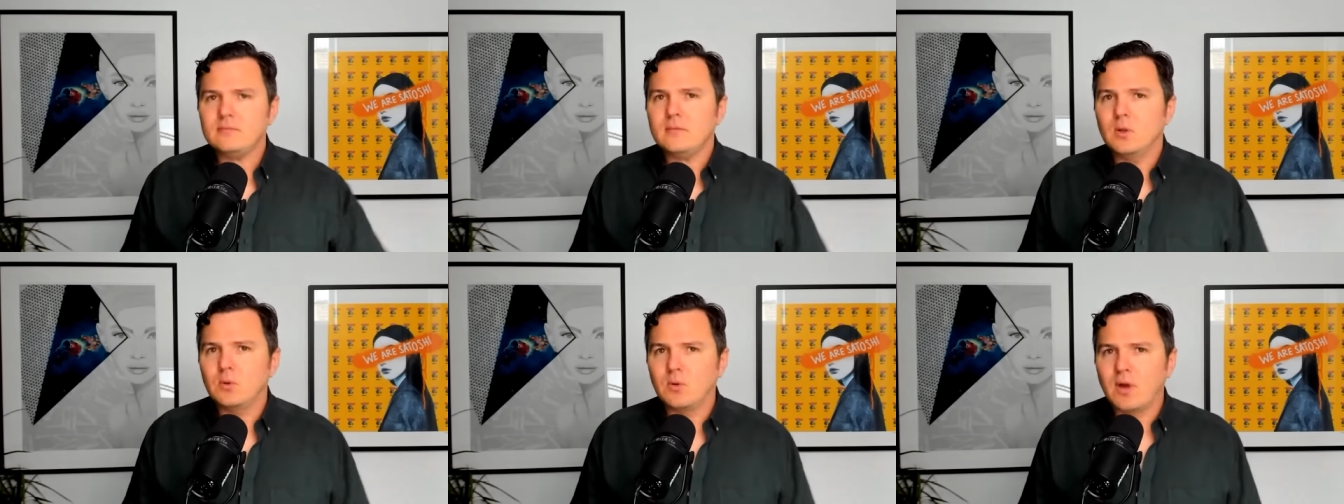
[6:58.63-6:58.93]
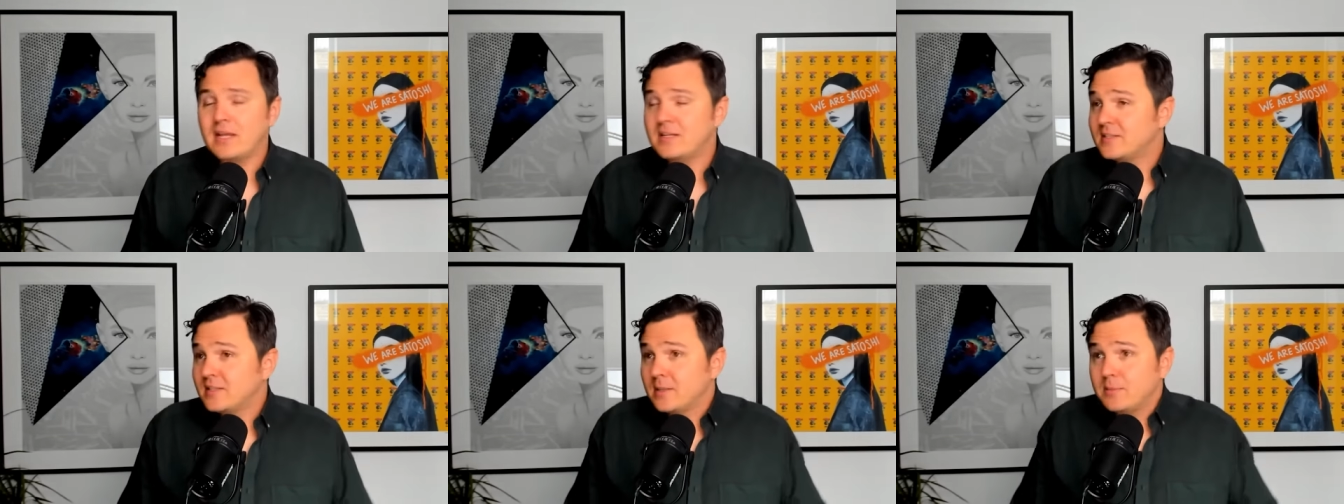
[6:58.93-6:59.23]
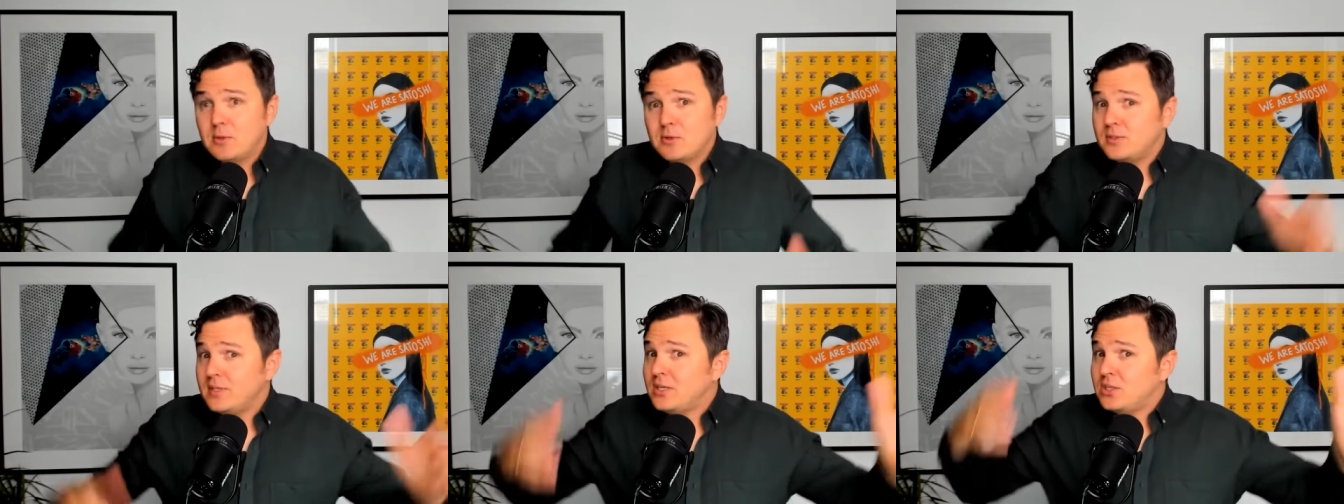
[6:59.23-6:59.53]
Right? Some of
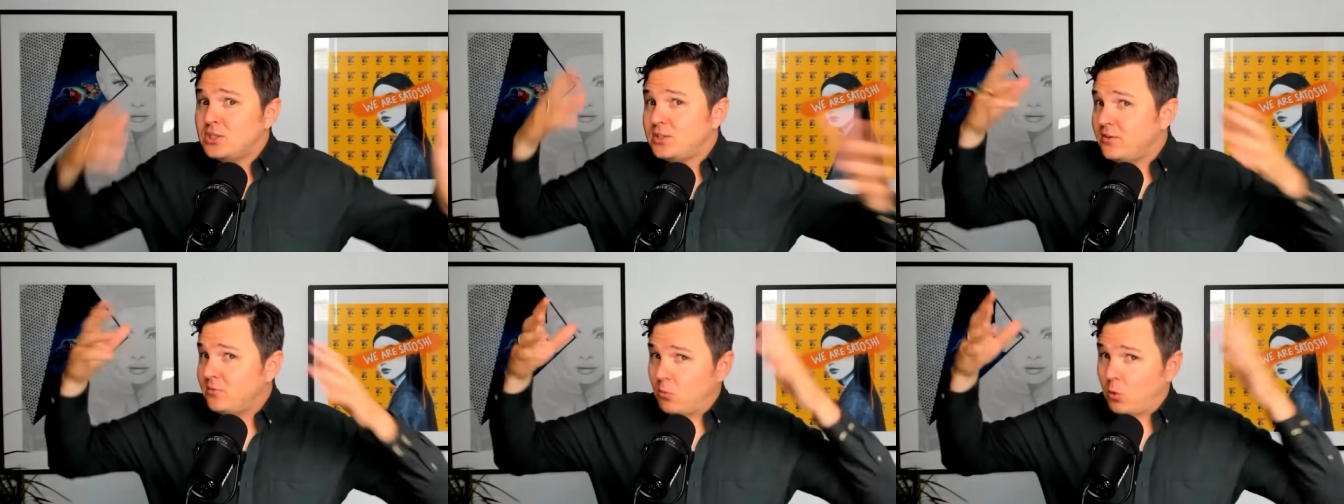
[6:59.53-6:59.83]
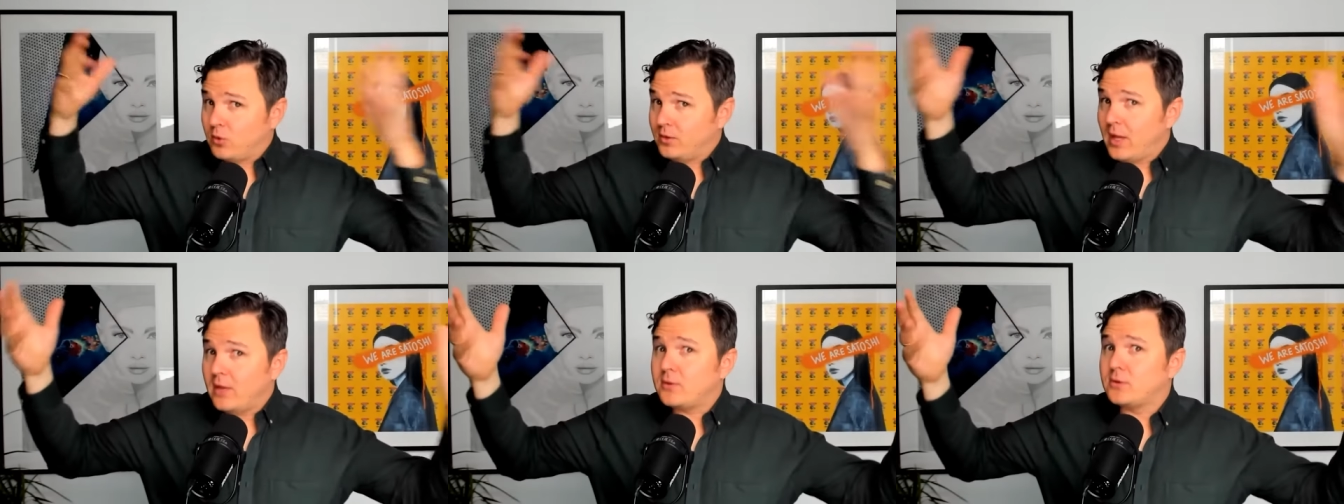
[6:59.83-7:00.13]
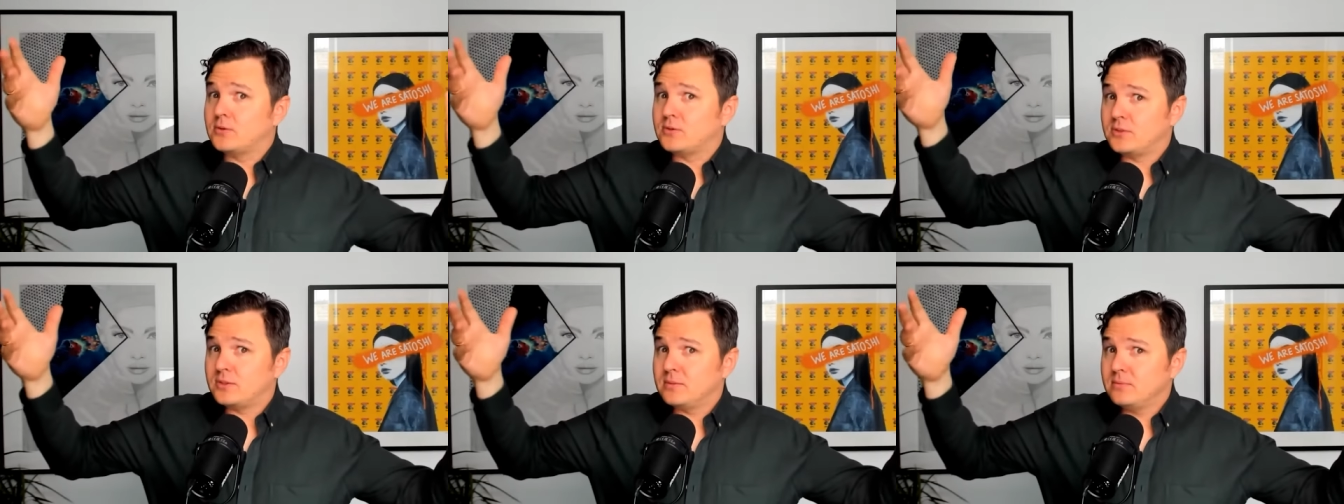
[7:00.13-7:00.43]
those niches even more than
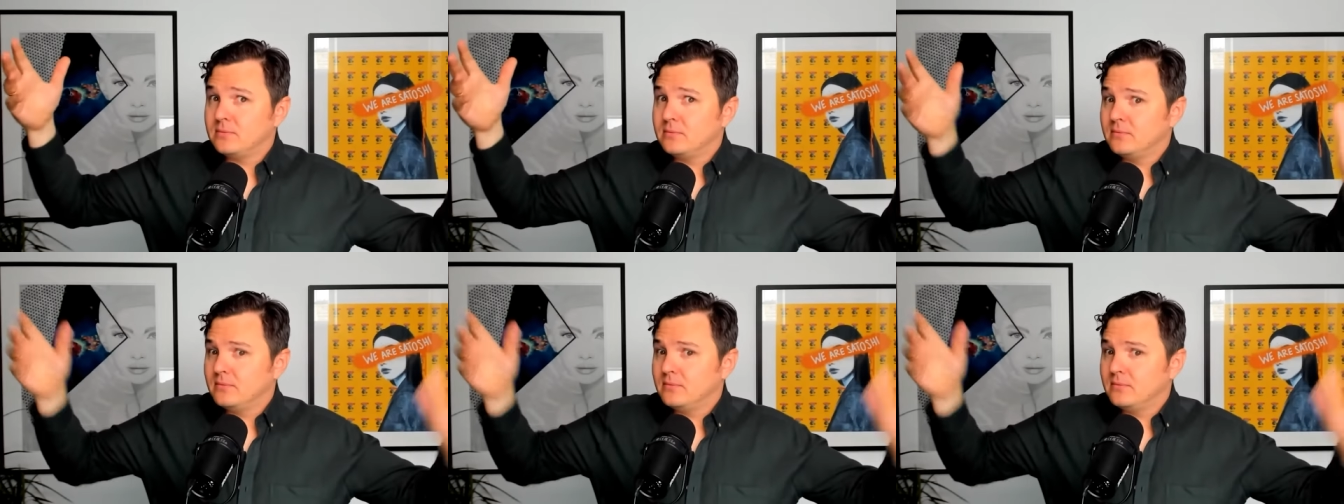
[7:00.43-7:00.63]
others.